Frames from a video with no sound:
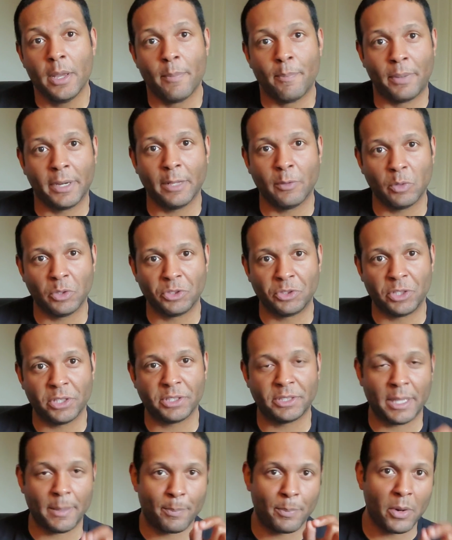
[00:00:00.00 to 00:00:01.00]
but it was just
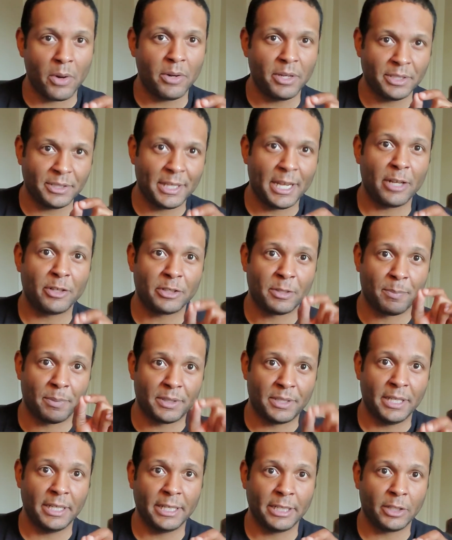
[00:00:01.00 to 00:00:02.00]
that Bernie Sanders in
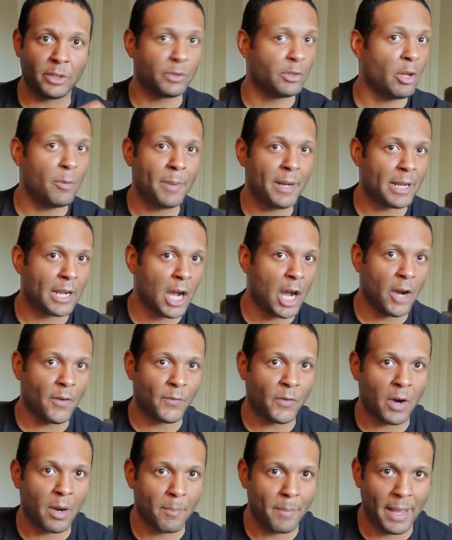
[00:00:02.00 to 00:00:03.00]
particular, no matter how
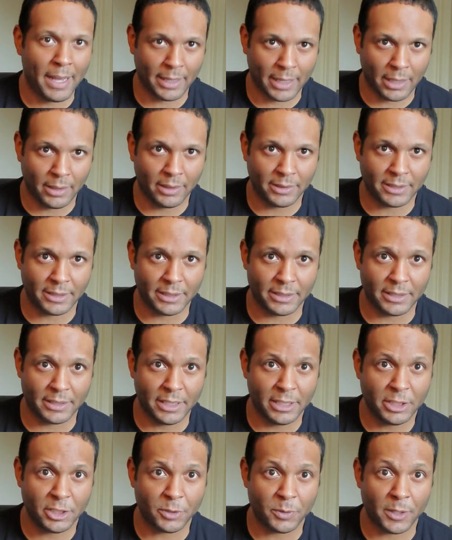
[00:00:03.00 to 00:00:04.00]
far back I looked in his
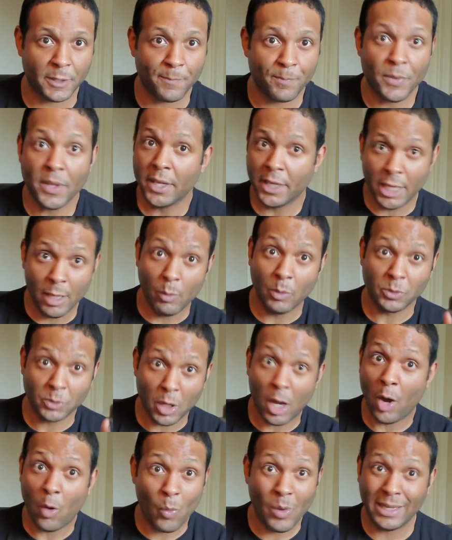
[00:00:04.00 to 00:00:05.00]
history, he was
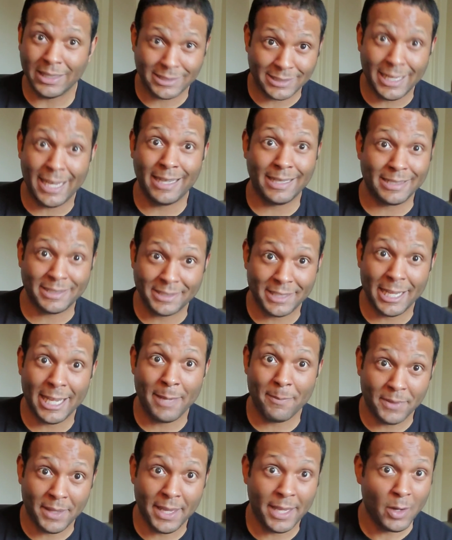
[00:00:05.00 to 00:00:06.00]
always saying the same
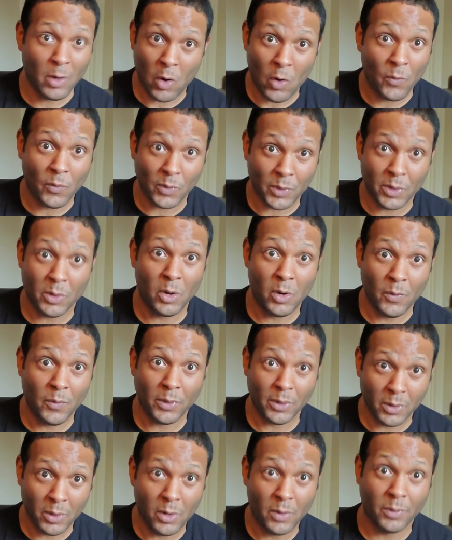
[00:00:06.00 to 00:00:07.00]
thing over and over
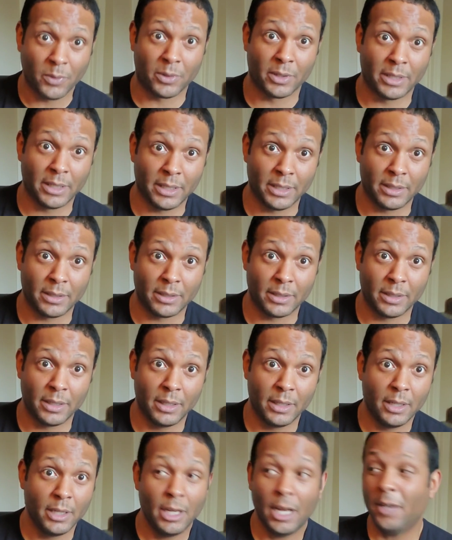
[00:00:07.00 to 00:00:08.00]
and over again.
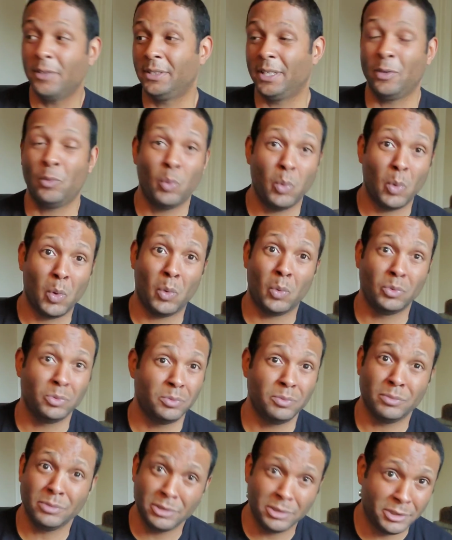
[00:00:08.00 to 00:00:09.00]
I was like,
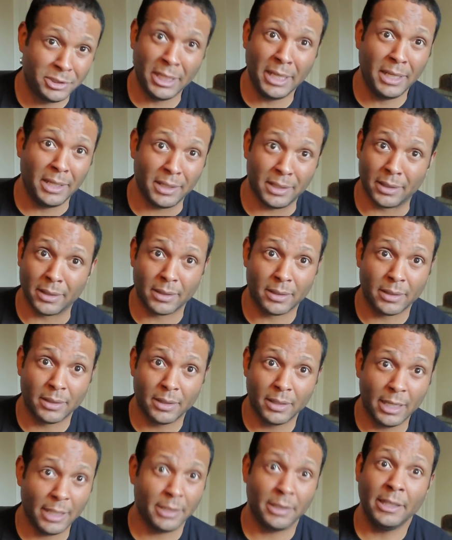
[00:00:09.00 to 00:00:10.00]
well, gee,
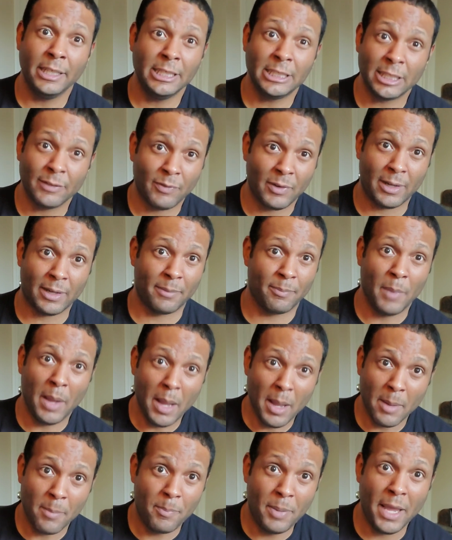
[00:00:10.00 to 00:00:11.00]
at least if I
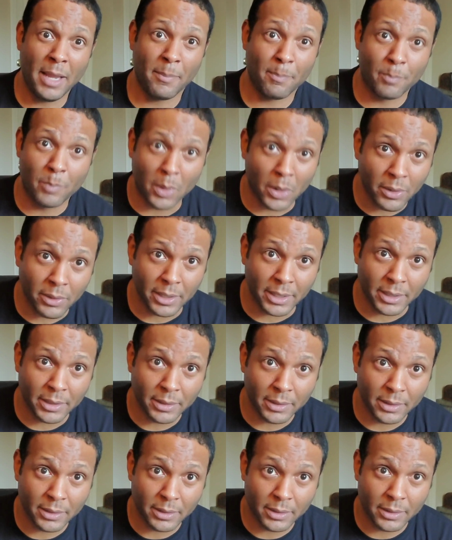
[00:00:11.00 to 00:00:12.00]
pick Bernie,
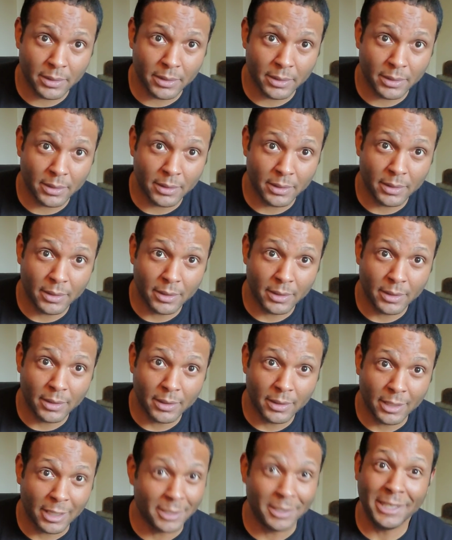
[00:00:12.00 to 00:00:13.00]

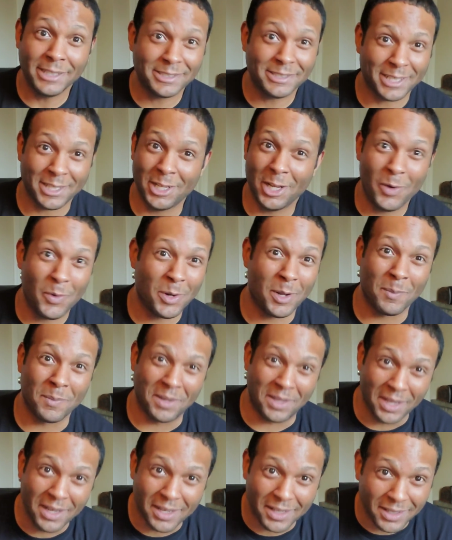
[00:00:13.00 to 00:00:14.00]
at least I know what I'm
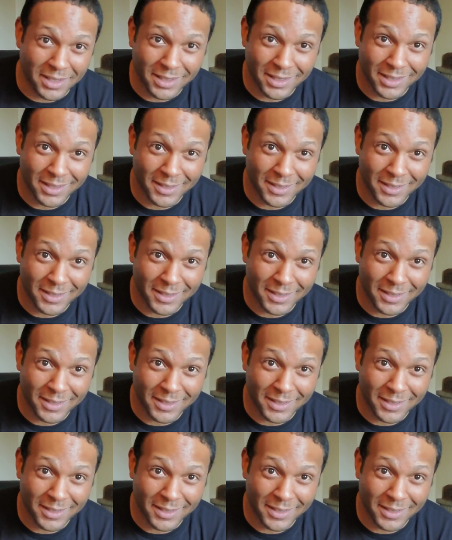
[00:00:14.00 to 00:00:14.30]
getting.